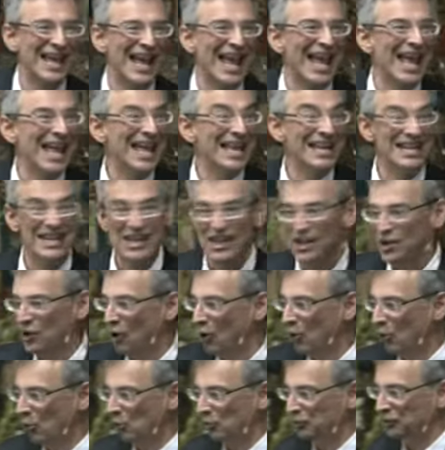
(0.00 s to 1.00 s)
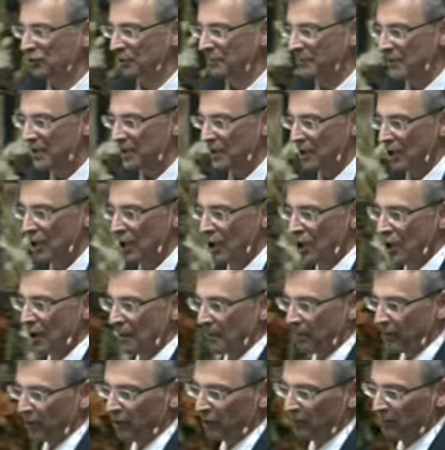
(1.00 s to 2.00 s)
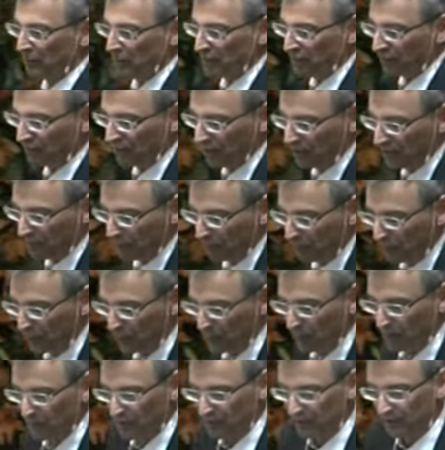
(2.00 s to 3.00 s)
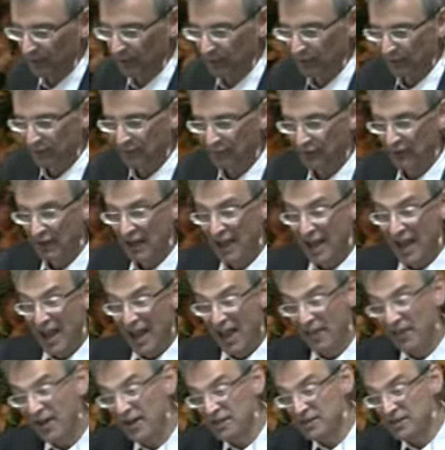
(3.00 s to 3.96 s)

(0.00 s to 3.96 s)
then to end in ultimate purposeless.